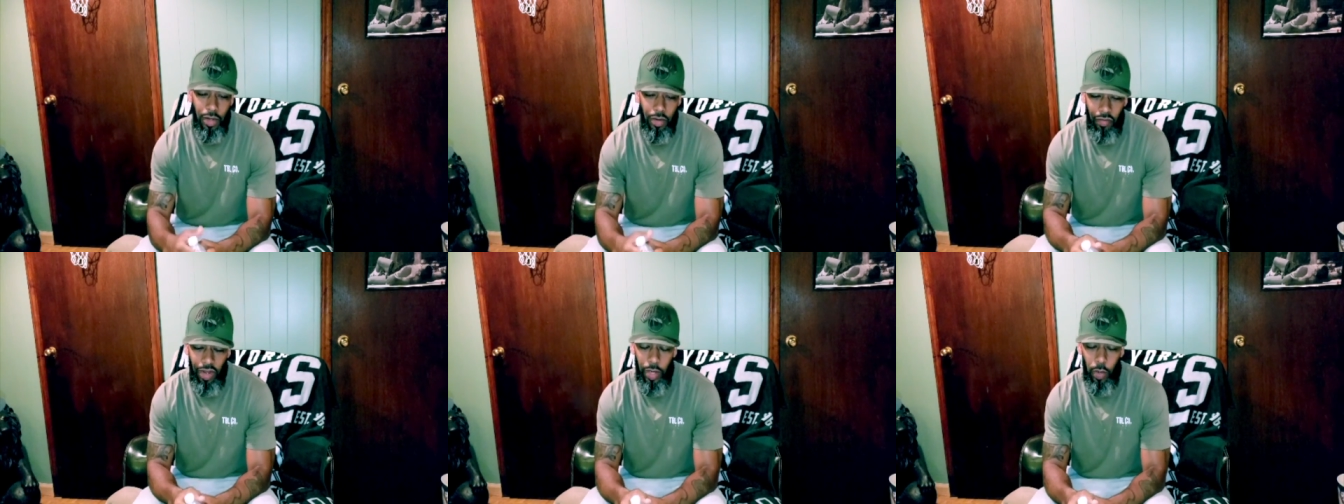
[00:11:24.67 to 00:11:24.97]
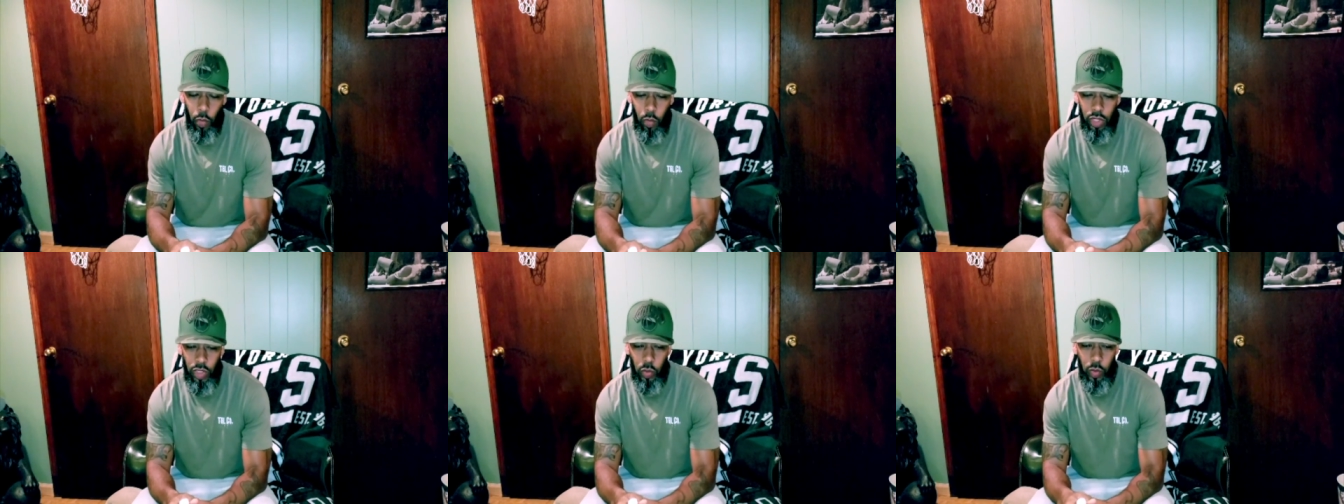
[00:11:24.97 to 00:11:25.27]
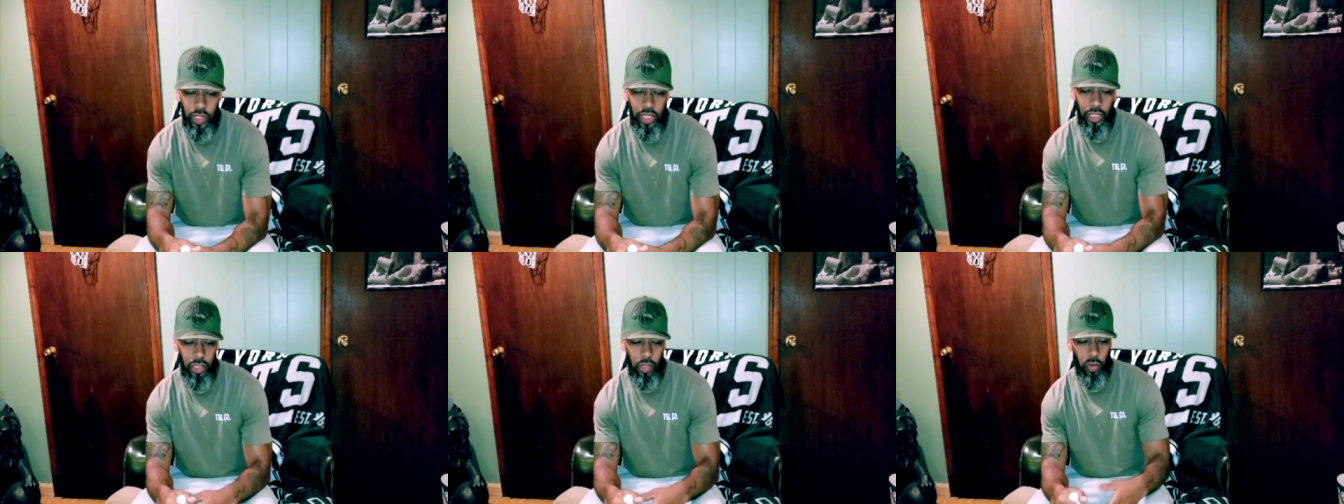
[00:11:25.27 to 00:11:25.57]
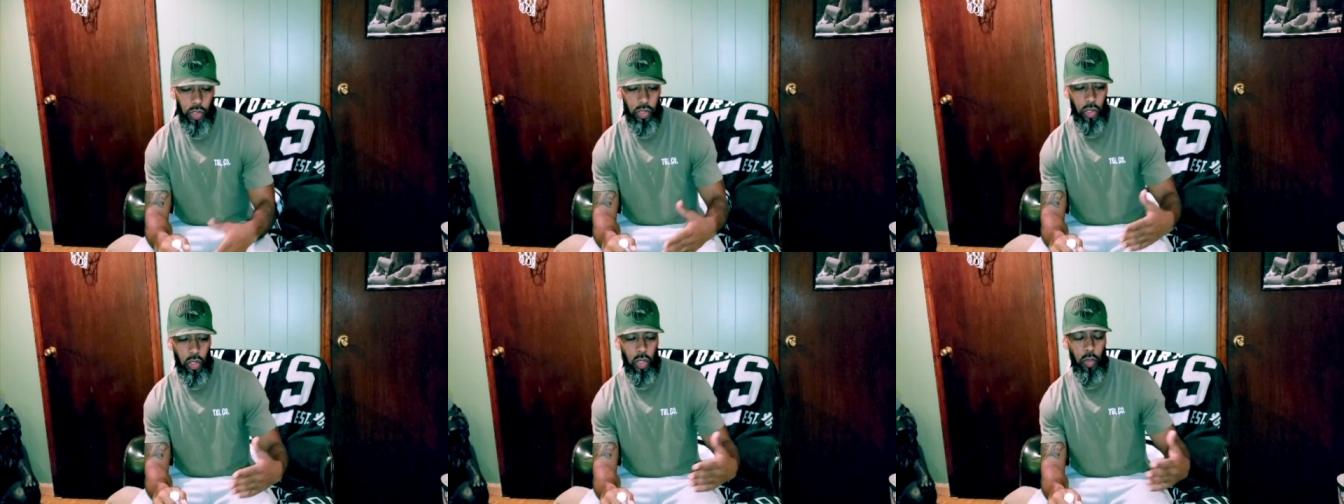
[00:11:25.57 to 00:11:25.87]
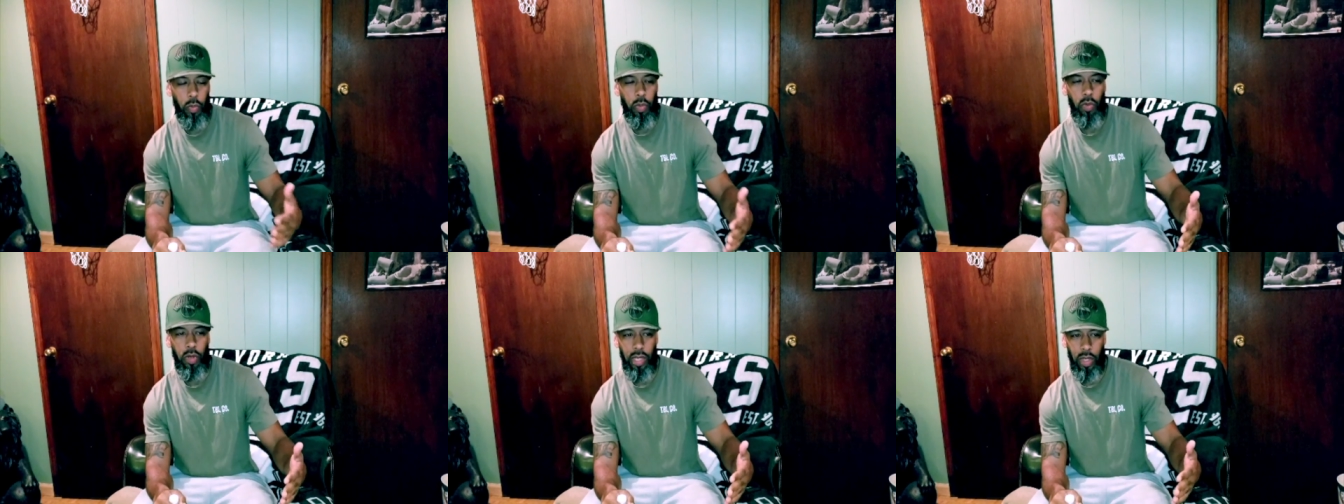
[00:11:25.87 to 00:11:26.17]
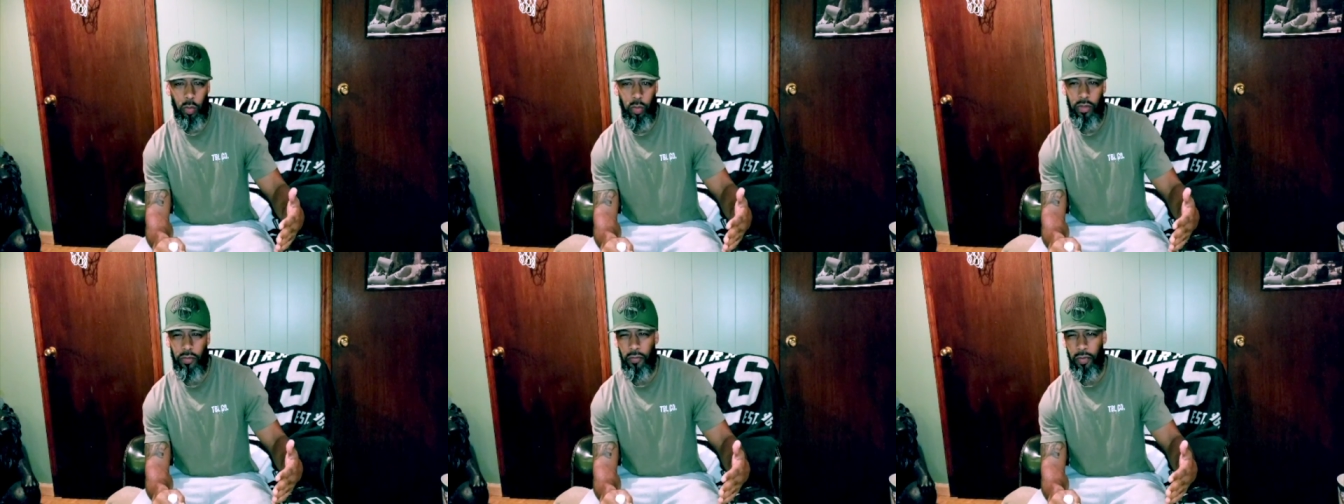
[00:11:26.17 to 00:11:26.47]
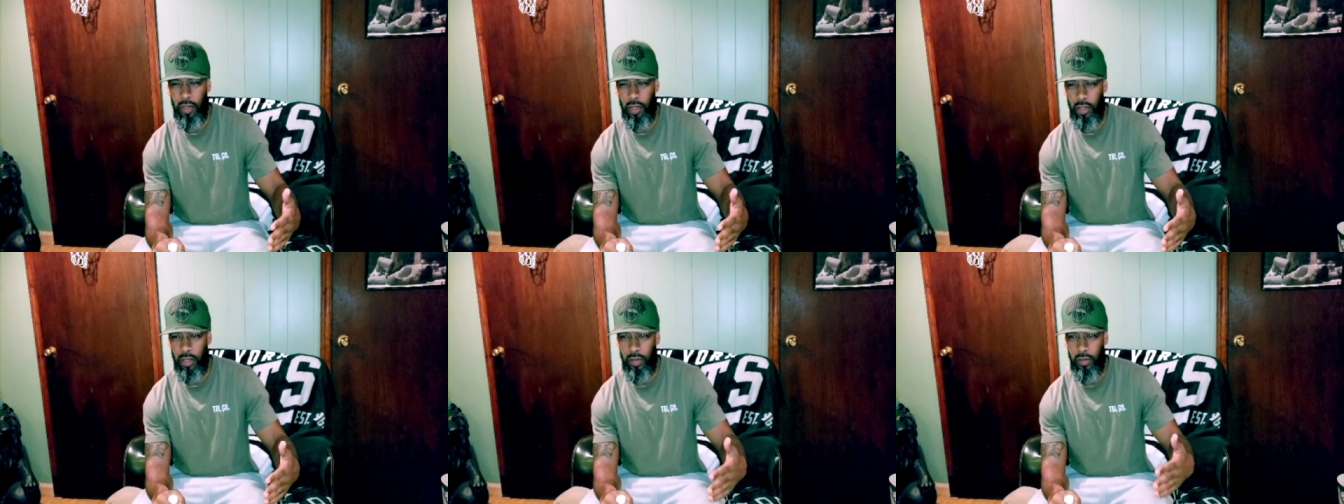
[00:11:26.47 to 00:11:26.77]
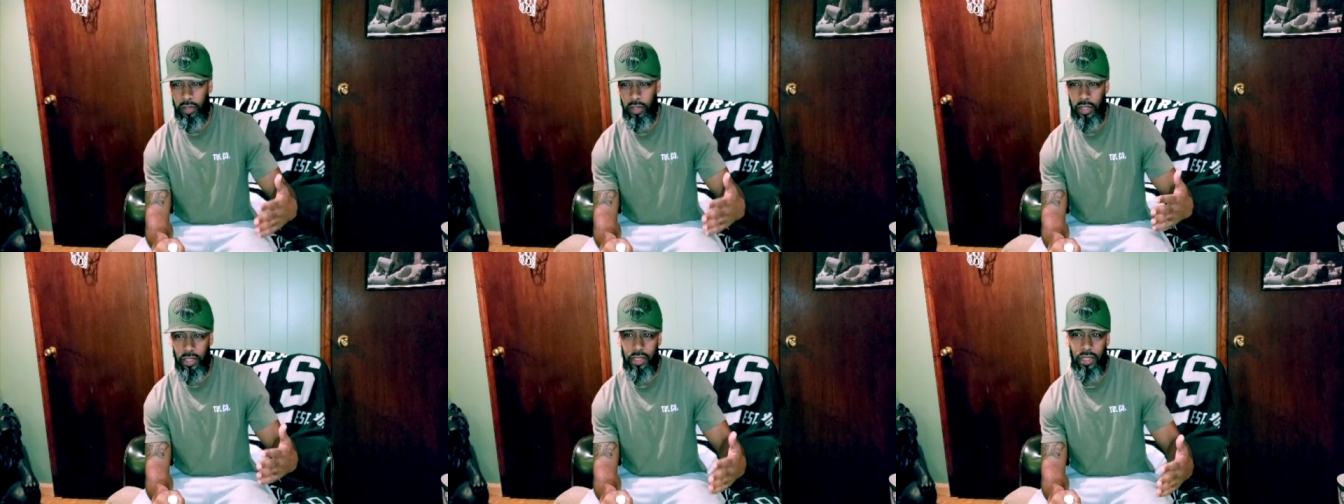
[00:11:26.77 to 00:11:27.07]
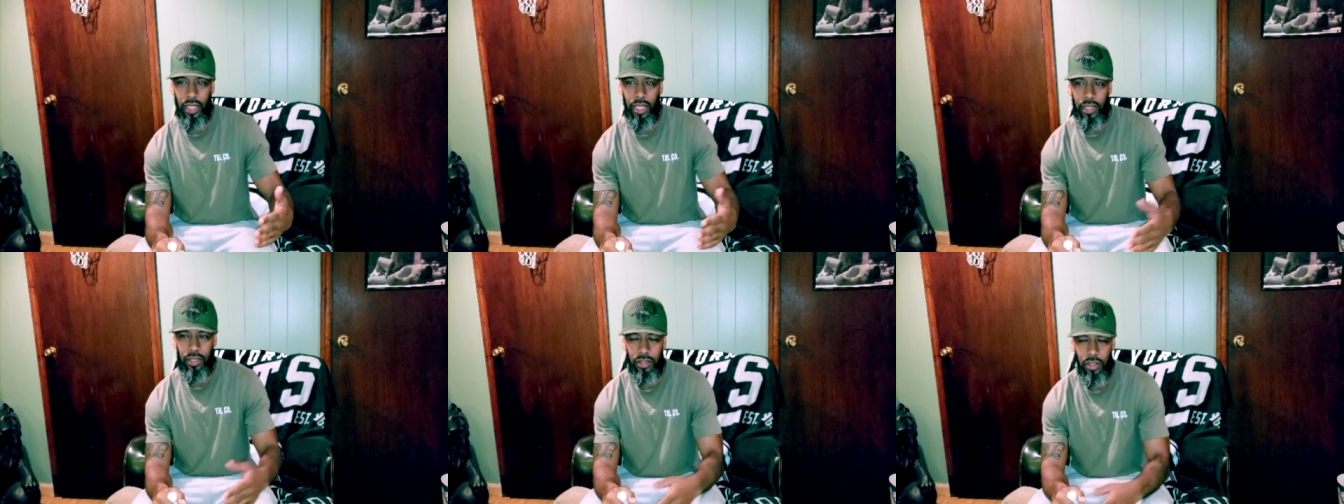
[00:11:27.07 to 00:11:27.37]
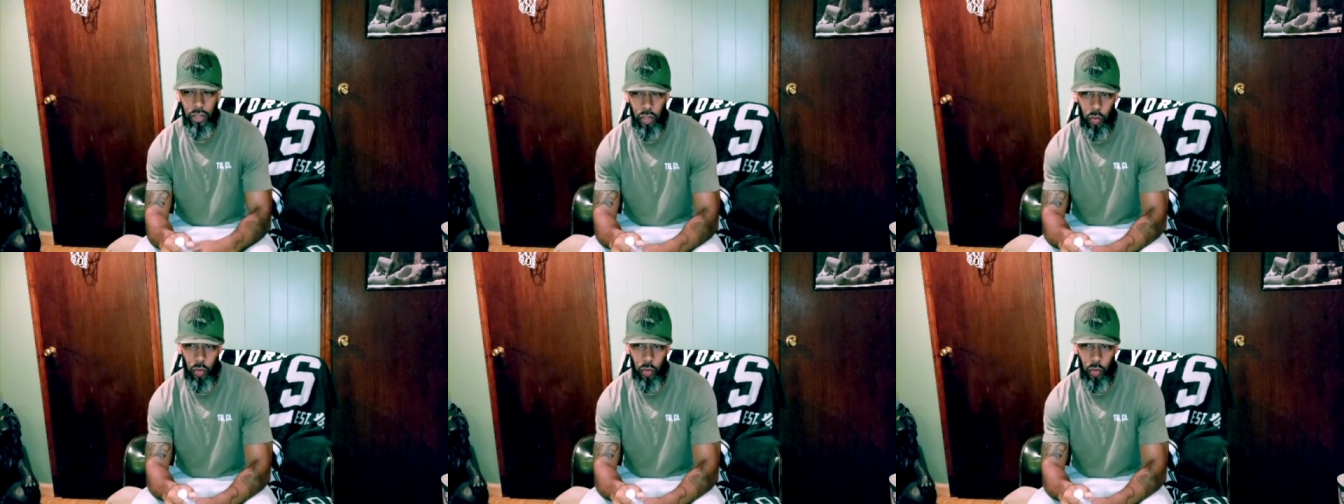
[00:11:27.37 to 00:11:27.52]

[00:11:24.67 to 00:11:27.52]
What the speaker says: right, once we get to a certain point and we feel a little success,